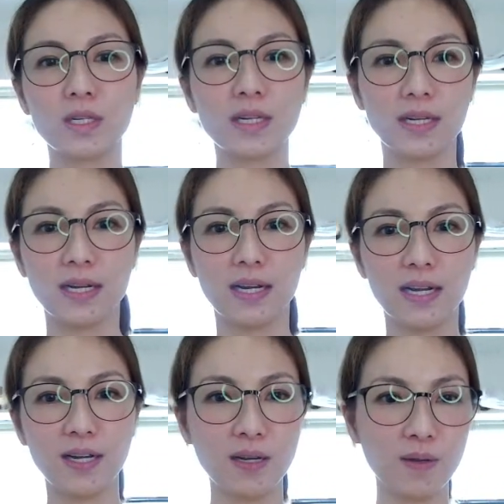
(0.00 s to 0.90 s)

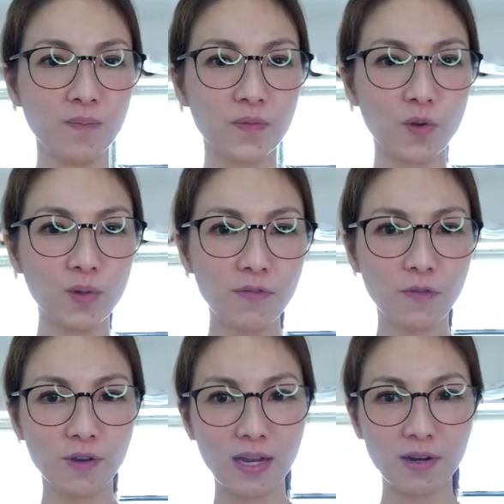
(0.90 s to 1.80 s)
Only for
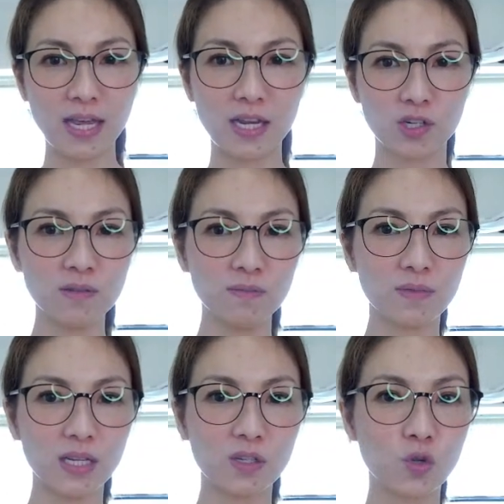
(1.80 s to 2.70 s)
that occasion, like
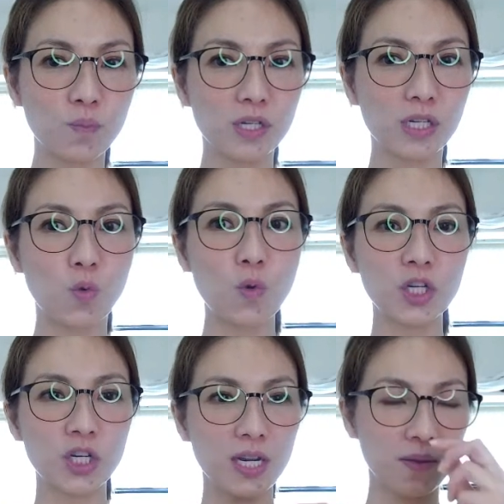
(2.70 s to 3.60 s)
super
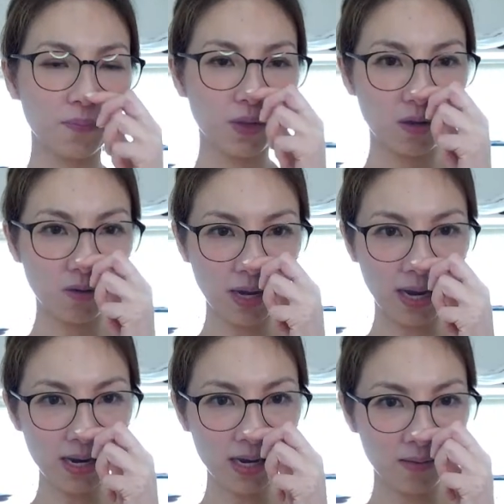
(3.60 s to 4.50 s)
squishy.
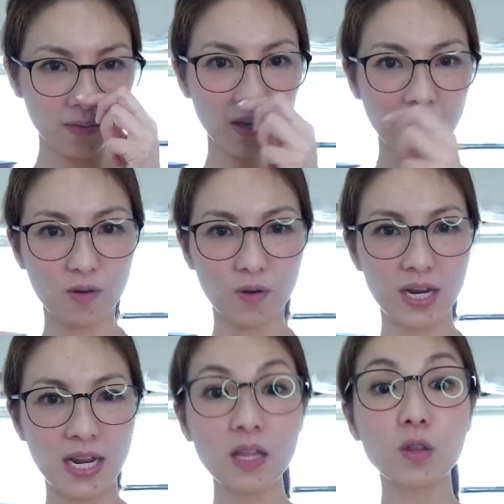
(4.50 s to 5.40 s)
Okay. Or
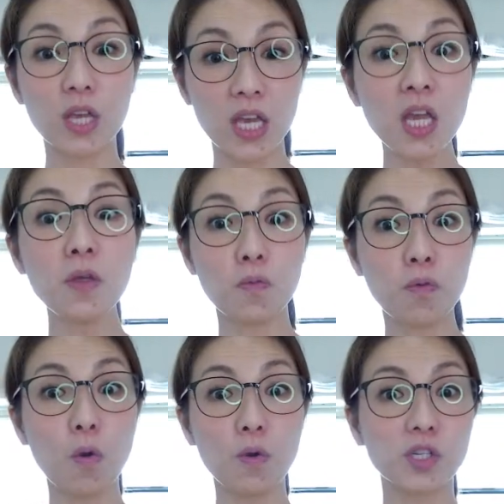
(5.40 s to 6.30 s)
the heat
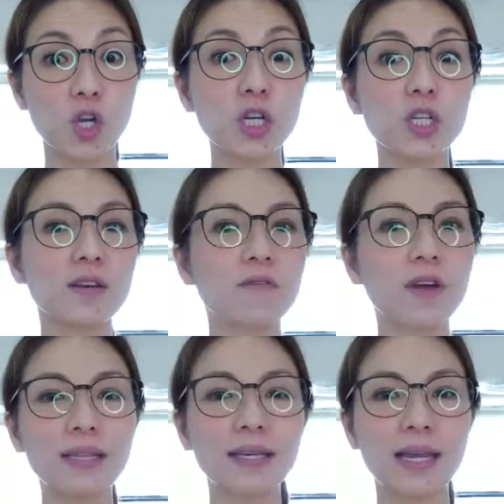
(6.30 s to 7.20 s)
throw is good to invite the
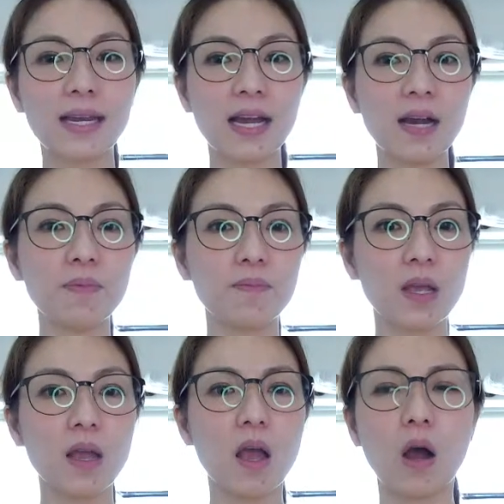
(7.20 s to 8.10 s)
kitty up.
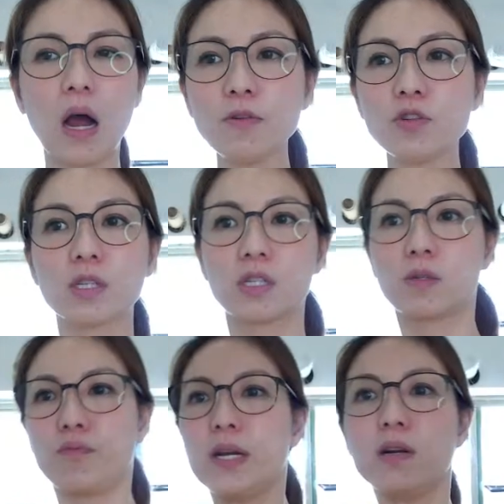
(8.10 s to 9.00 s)
How about just
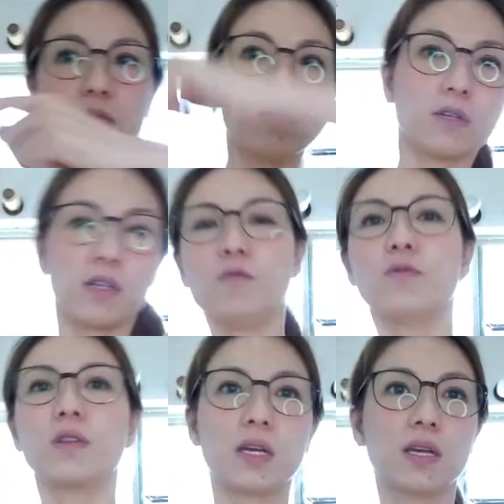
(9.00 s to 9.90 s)
sprinkle yourself with
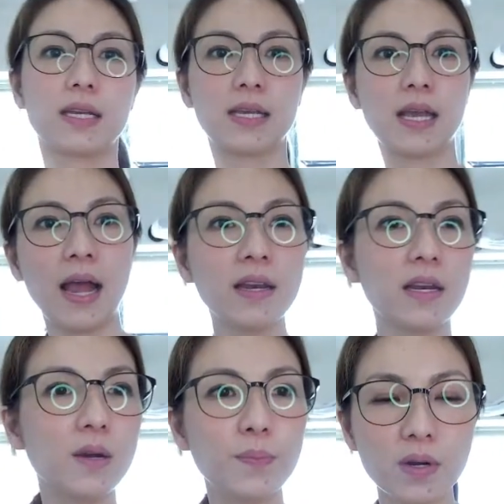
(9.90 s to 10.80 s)
like catnip?